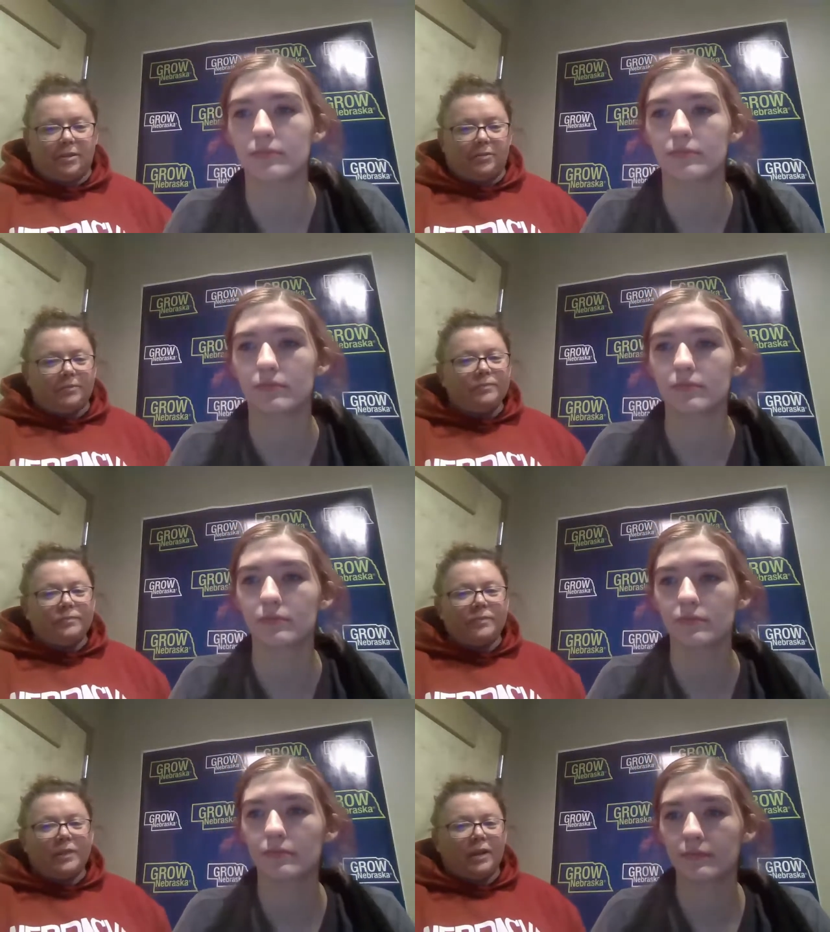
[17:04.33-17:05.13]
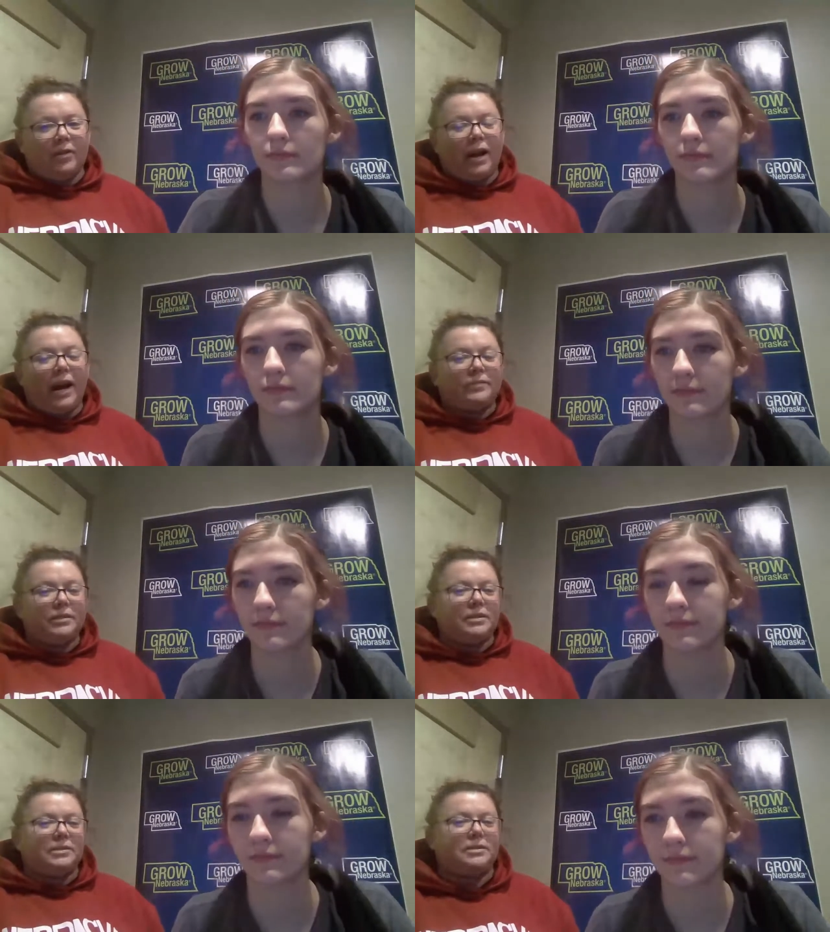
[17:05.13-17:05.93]
Speaker 1: too. I don't have
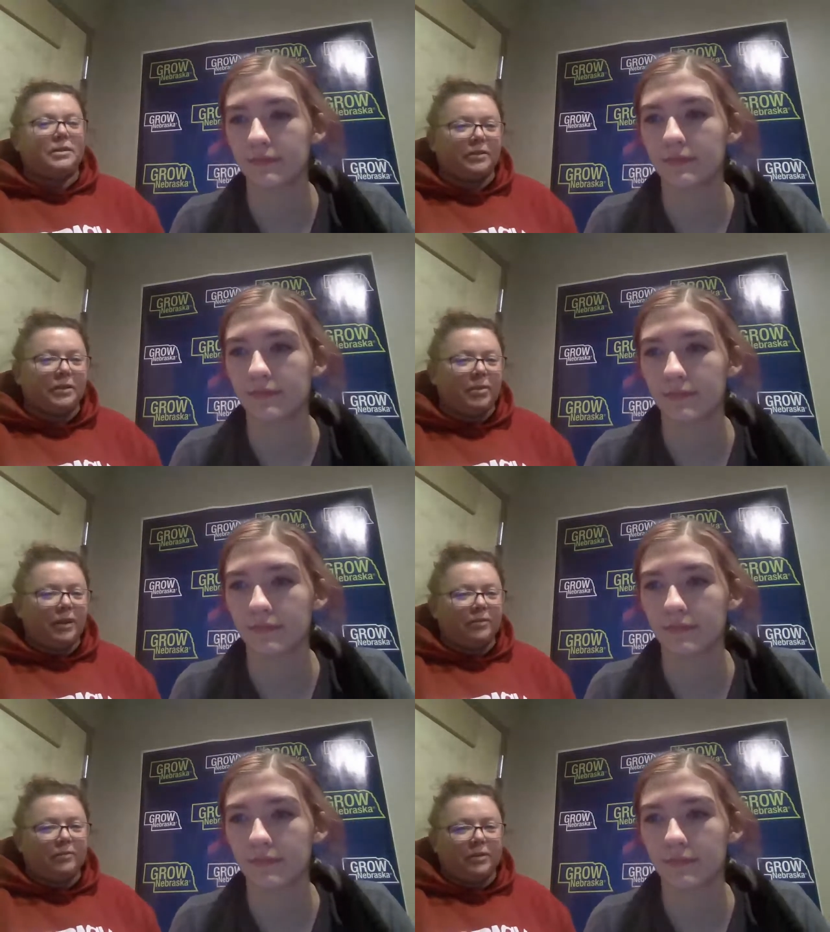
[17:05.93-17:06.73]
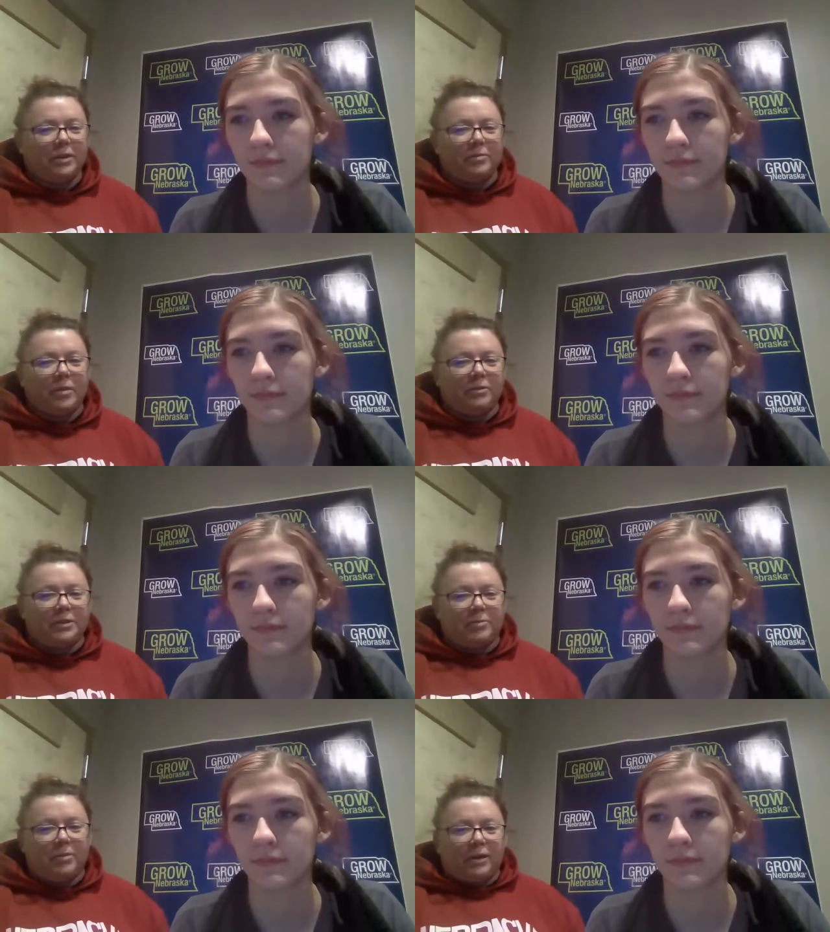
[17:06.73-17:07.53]
to necessarily pay for another
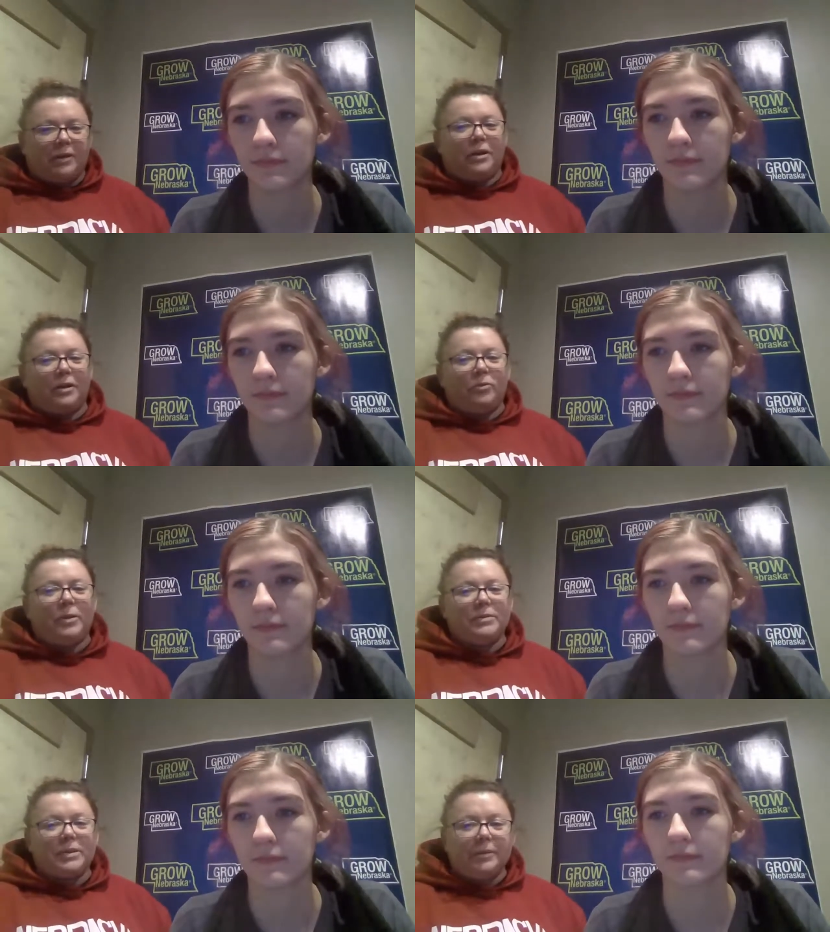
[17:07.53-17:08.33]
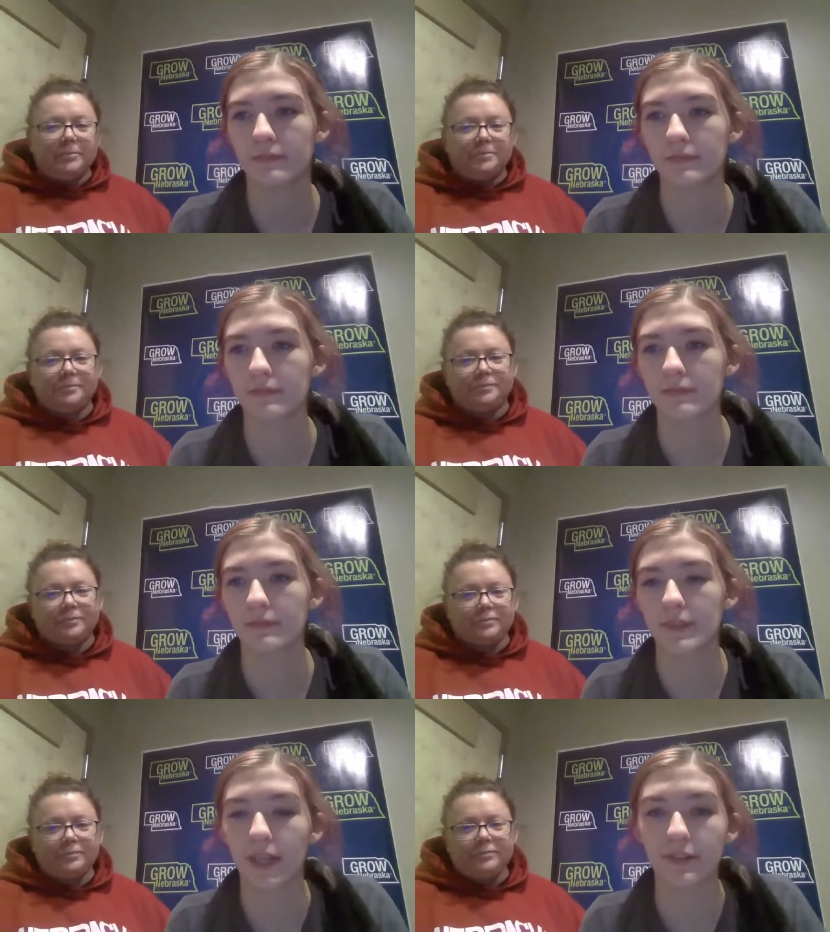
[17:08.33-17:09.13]
membership on another website.
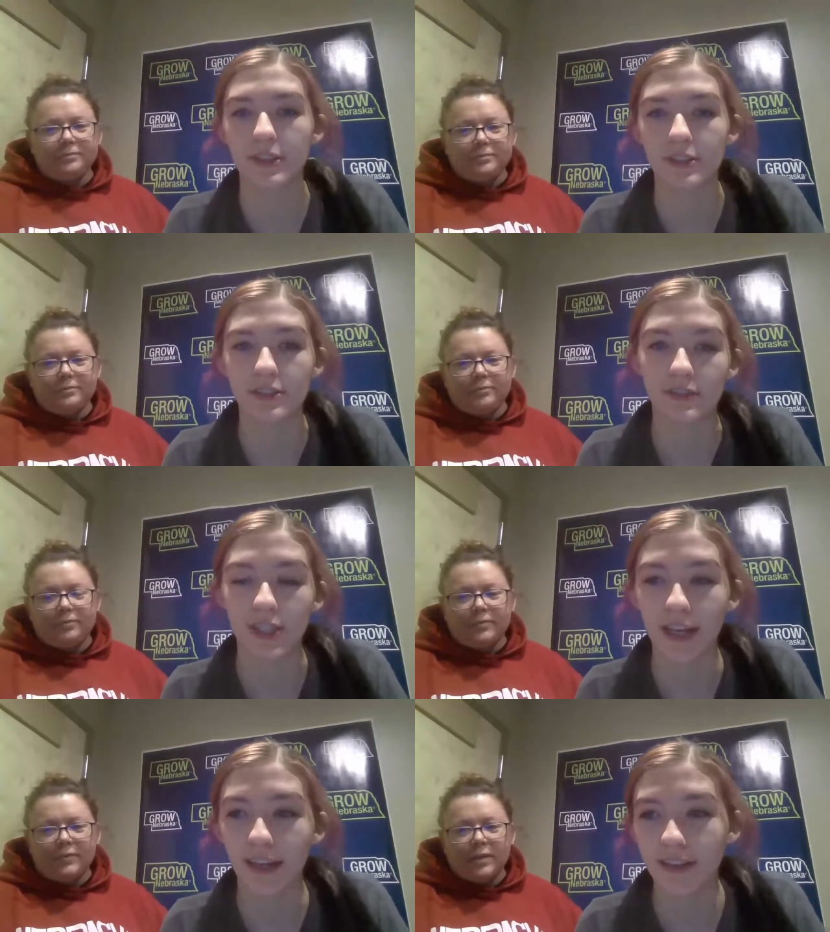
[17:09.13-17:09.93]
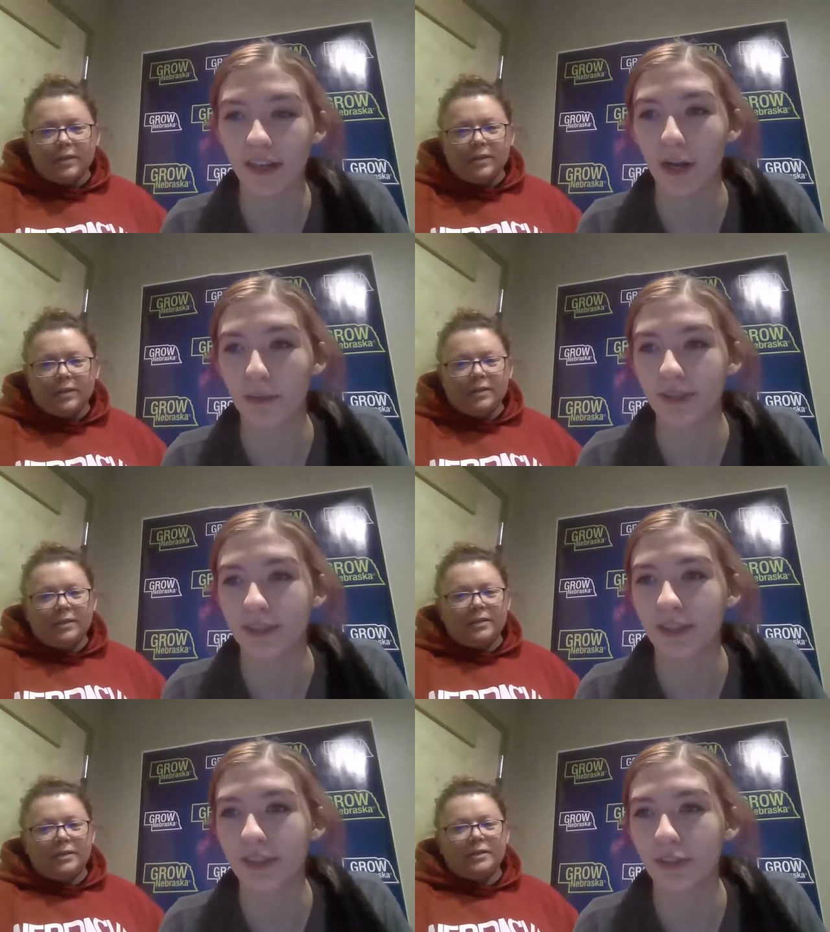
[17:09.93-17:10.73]
Speaker 2: I would check out your
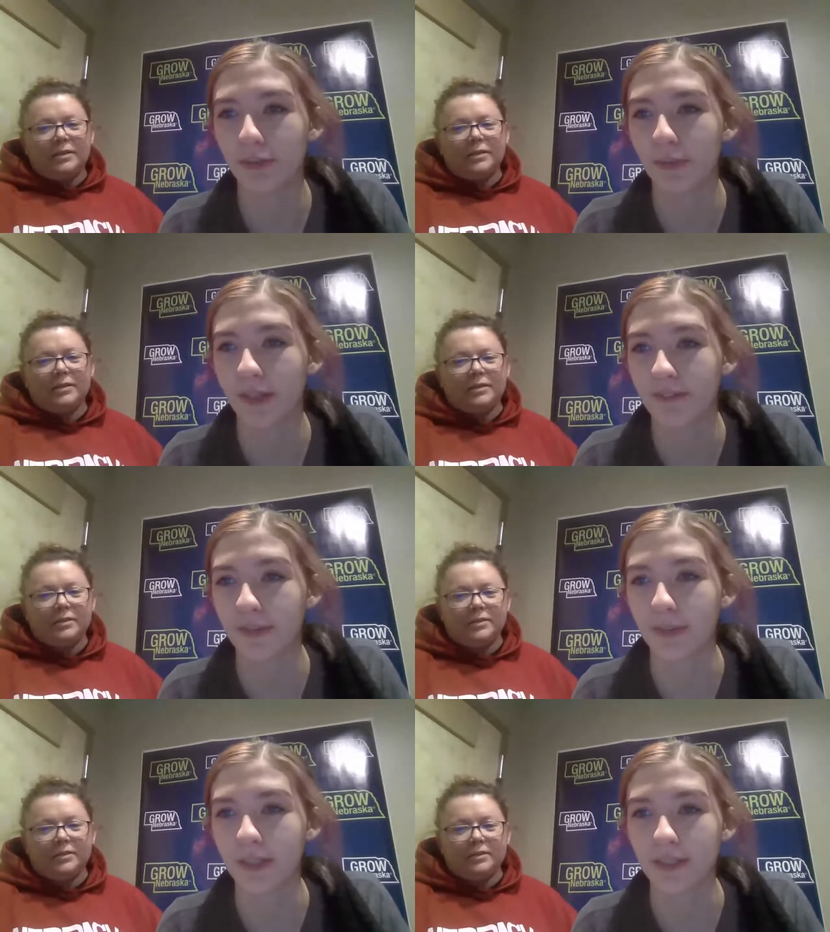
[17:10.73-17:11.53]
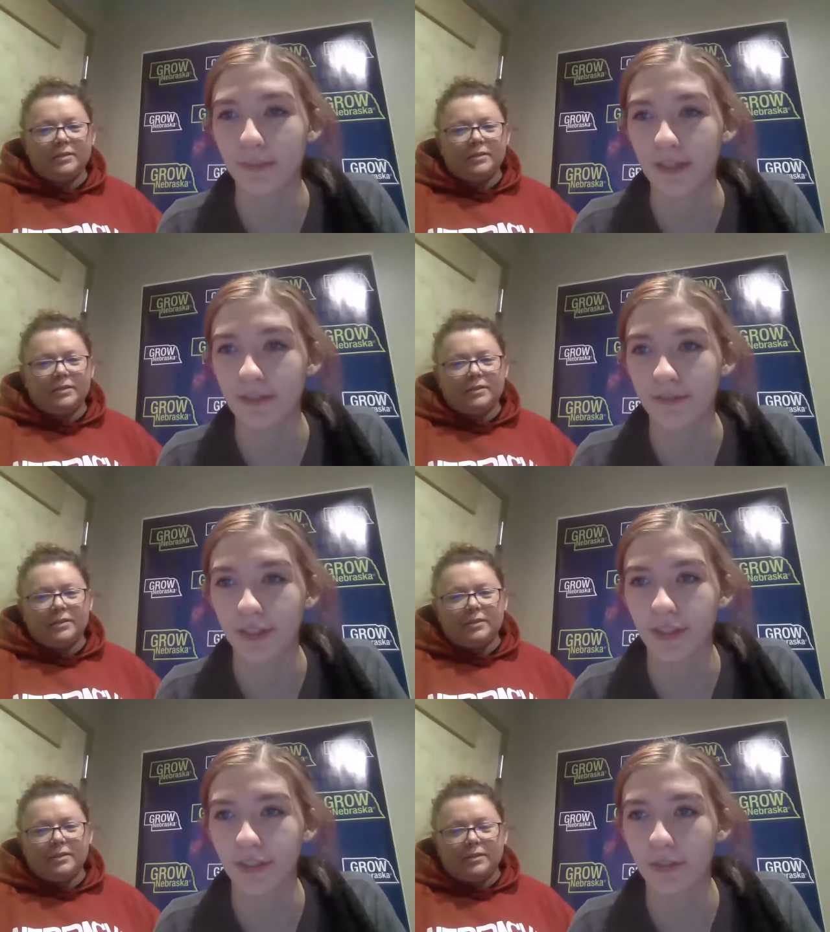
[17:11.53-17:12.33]
options and do whatever works best for
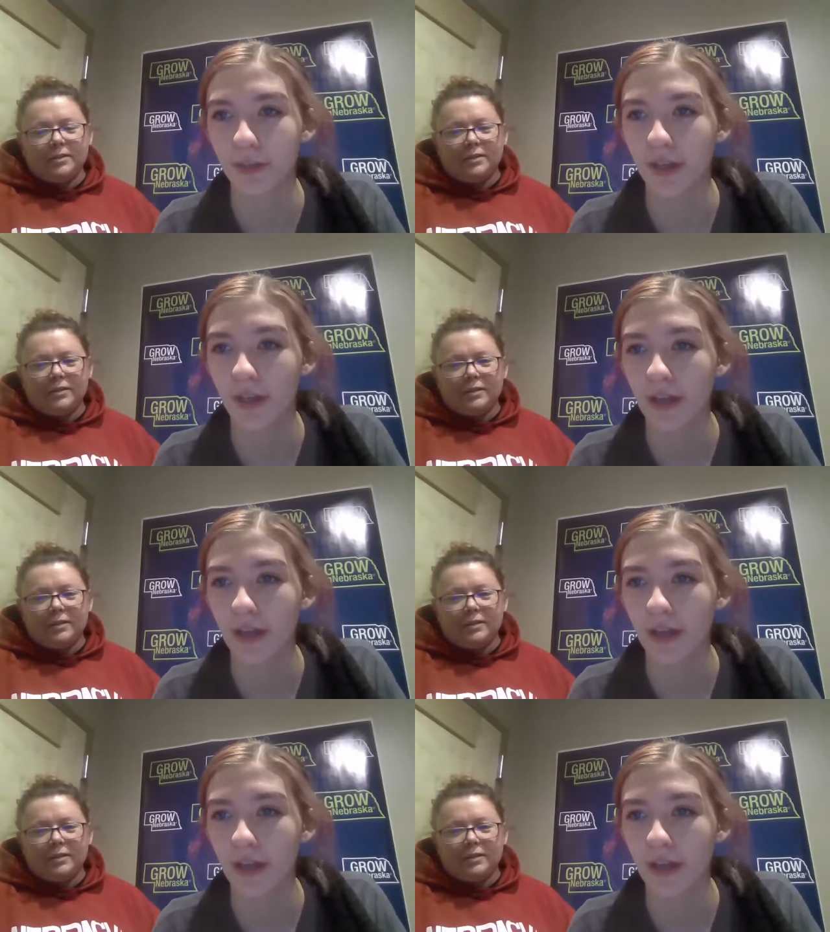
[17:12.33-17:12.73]
you.